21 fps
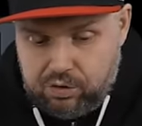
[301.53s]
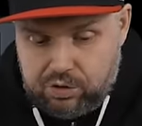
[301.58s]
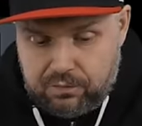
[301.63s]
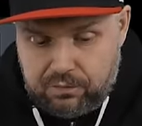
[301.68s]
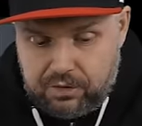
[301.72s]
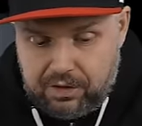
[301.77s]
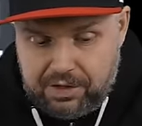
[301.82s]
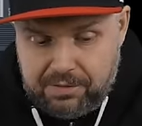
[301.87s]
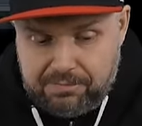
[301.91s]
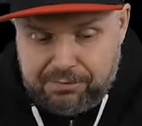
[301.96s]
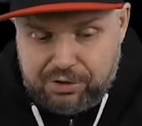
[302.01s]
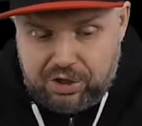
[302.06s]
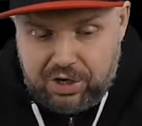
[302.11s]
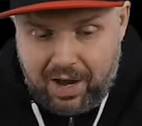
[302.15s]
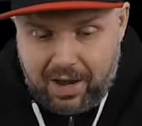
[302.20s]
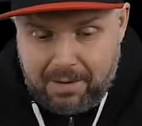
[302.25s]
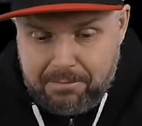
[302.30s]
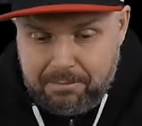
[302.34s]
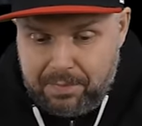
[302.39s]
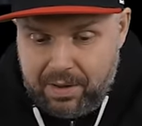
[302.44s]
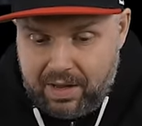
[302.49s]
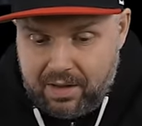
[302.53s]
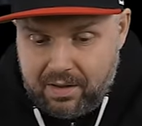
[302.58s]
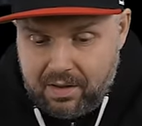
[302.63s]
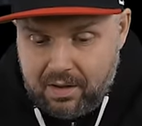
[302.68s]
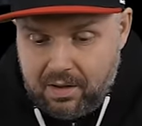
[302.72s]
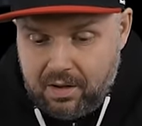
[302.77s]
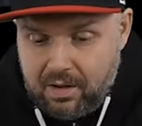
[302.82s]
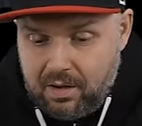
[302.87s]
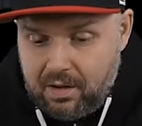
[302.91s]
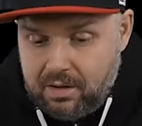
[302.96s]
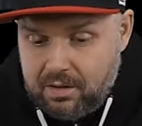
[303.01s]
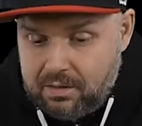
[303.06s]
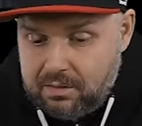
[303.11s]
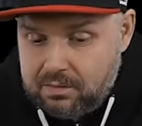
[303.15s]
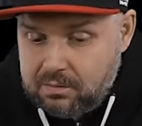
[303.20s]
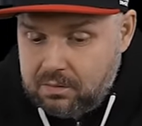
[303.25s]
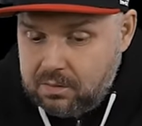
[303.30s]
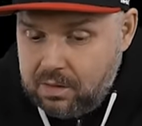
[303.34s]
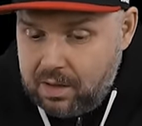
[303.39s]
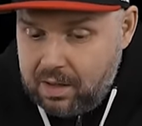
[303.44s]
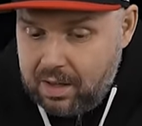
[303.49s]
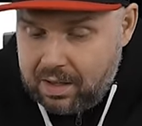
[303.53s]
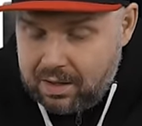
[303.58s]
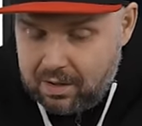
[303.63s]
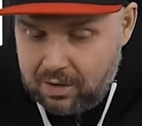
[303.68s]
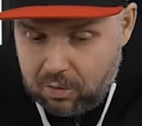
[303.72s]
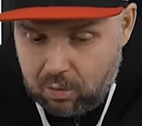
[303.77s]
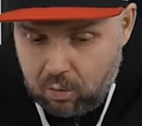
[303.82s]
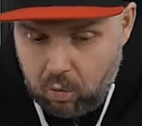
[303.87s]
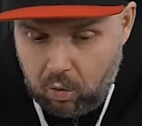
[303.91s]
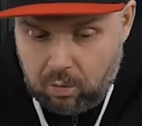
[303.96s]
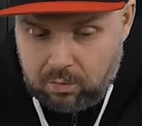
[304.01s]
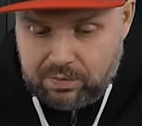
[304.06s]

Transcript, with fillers: A huge number of options for implementing this mini P